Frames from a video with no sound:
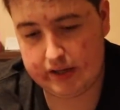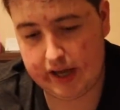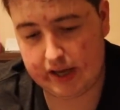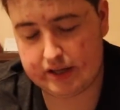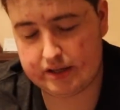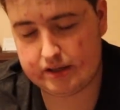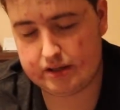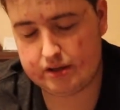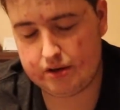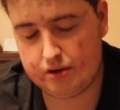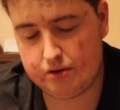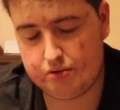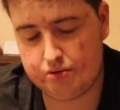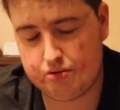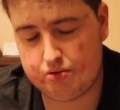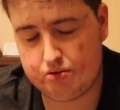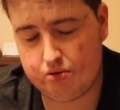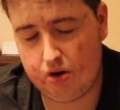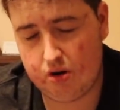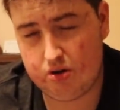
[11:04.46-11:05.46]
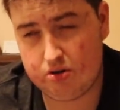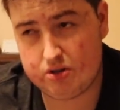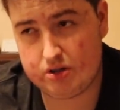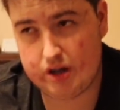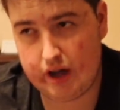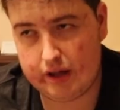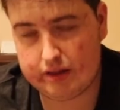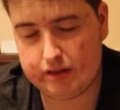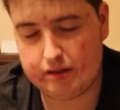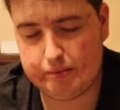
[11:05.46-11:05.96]
Yes, so Droll's
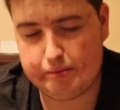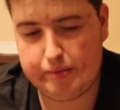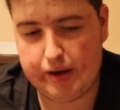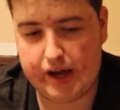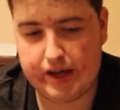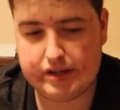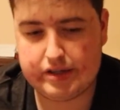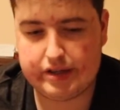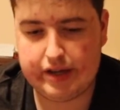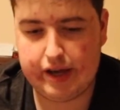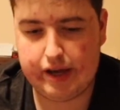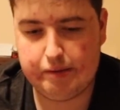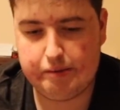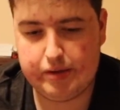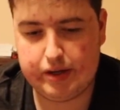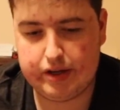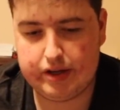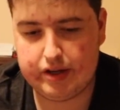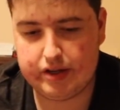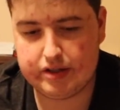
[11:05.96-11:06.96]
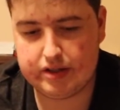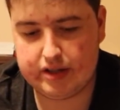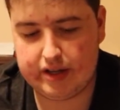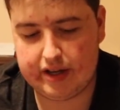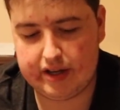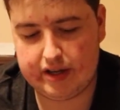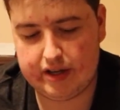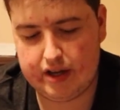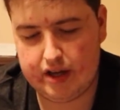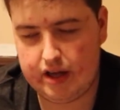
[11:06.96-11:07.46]
not the best, because
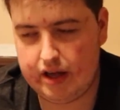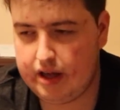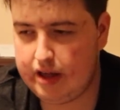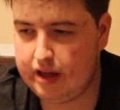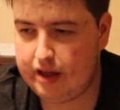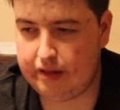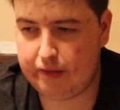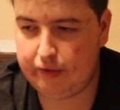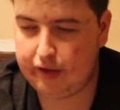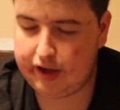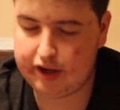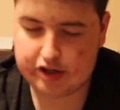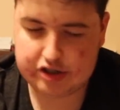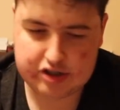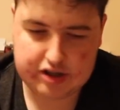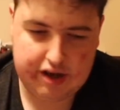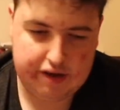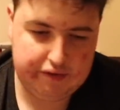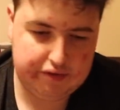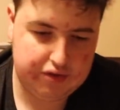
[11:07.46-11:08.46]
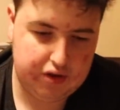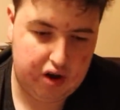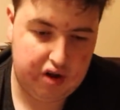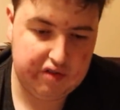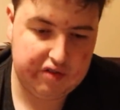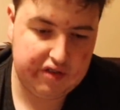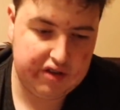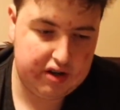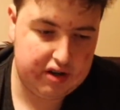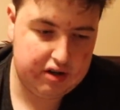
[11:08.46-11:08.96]
like they can just have
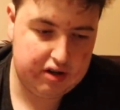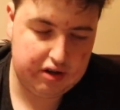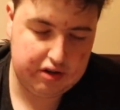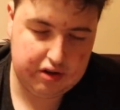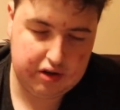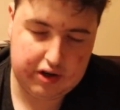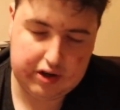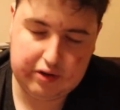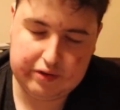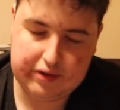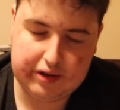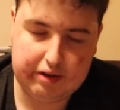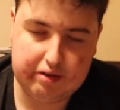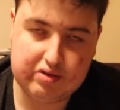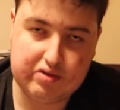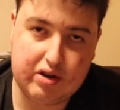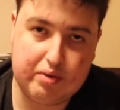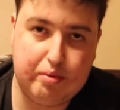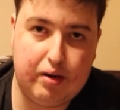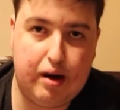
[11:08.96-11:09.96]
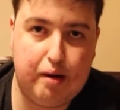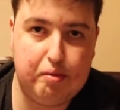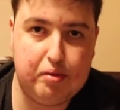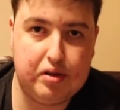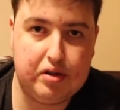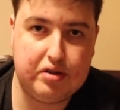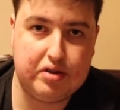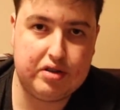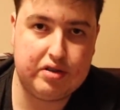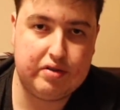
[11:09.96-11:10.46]
Dolphin, although I don't think it was very
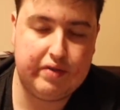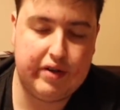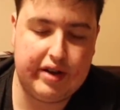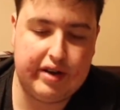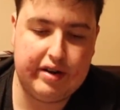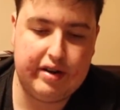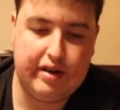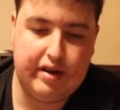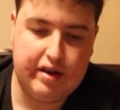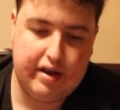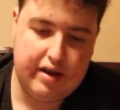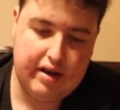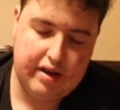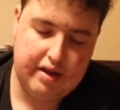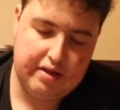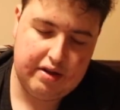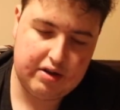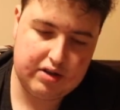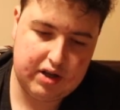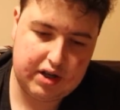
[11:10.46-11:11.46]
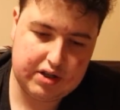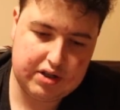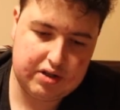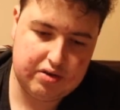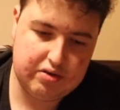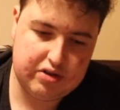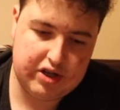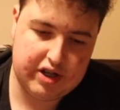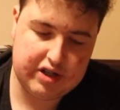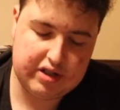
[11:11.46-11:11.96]
popular at this event. There's
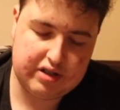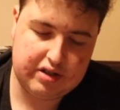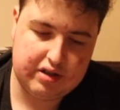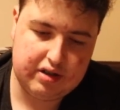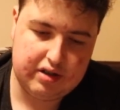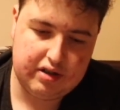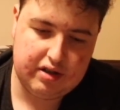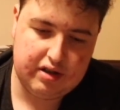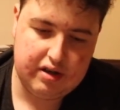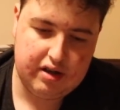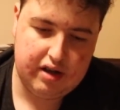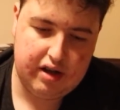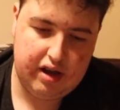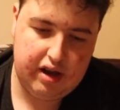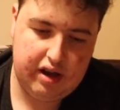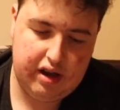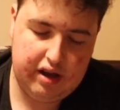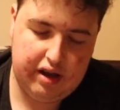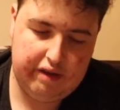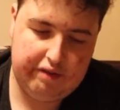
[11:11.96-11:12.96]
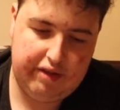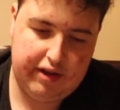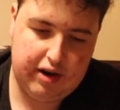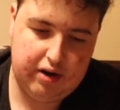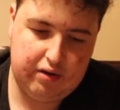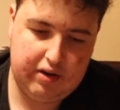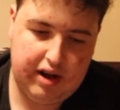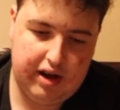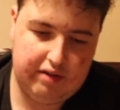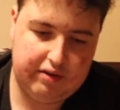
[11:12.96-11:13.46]
also just, if they
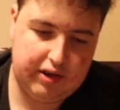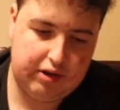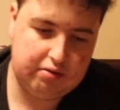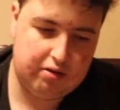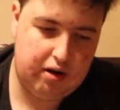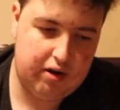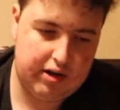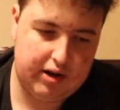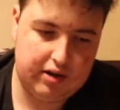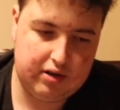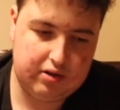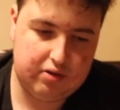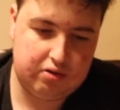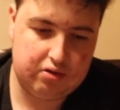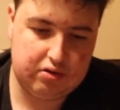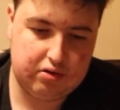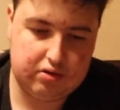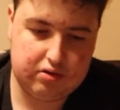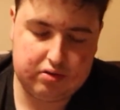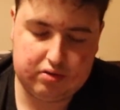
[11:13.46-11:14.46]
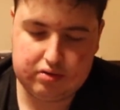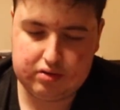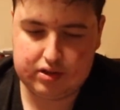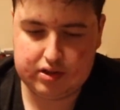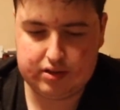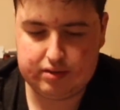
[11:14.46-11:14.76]
don't have like Rhoda or